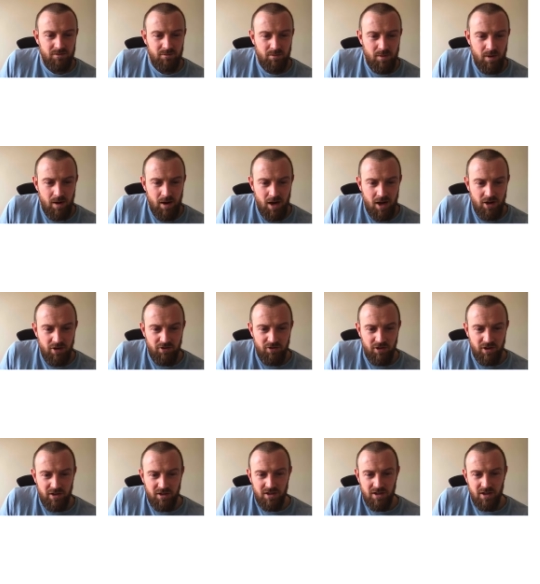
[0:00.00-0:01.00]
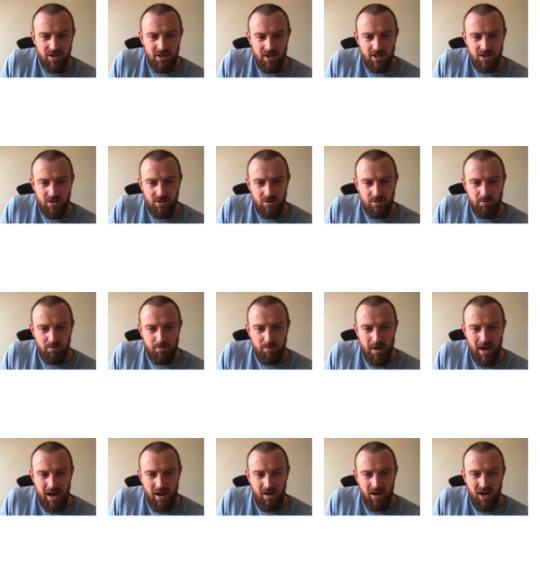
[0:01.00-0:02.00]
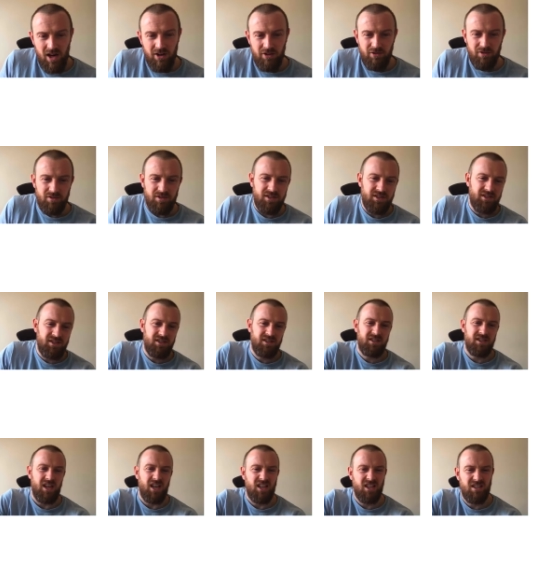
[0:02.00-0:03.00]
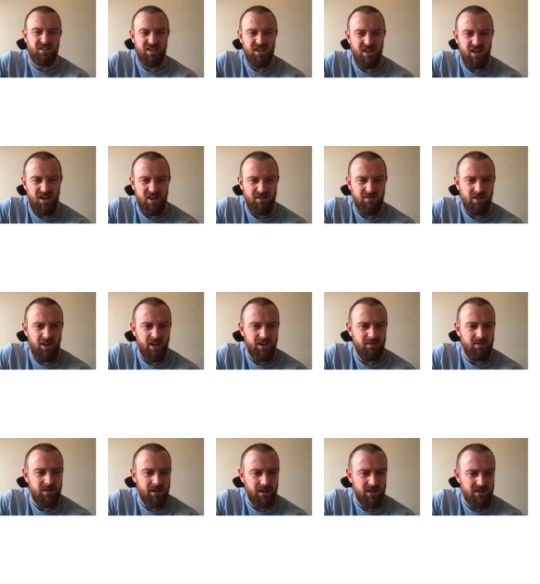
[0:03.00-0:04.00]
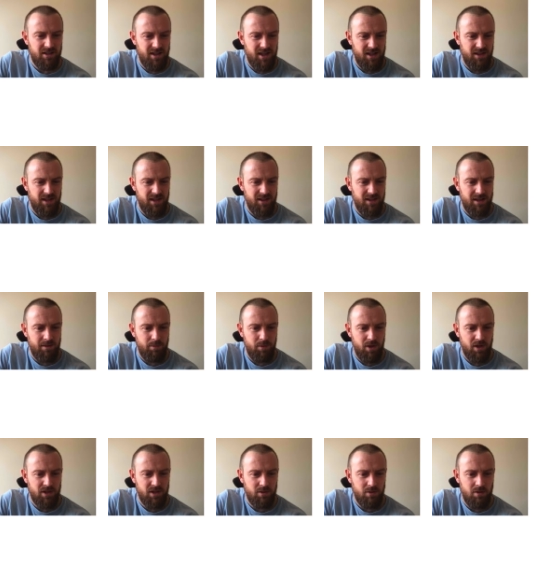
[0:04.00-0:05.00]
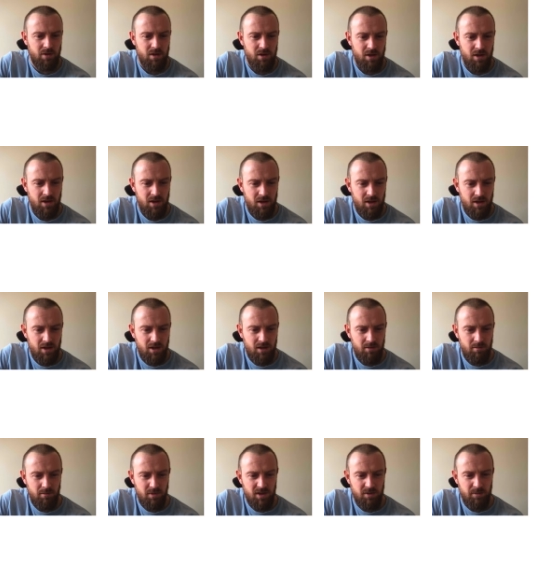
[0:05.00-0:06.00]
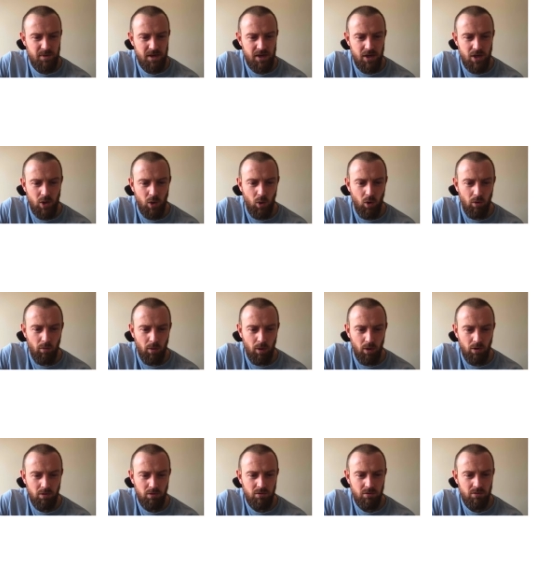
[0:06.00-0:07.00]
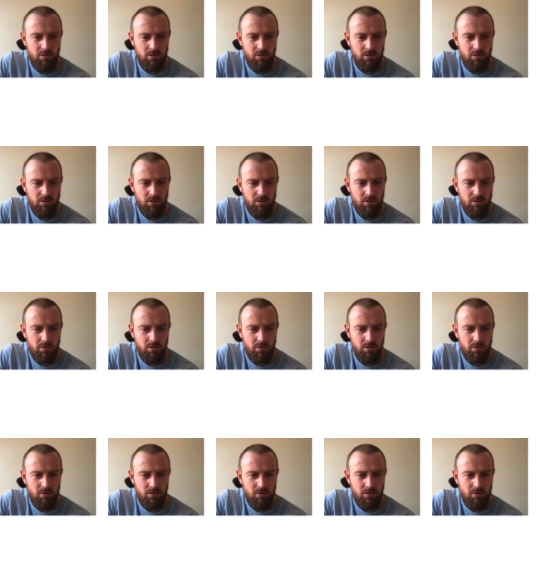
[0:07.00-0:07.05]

100 to about 160, I think. So I think that person must be normal.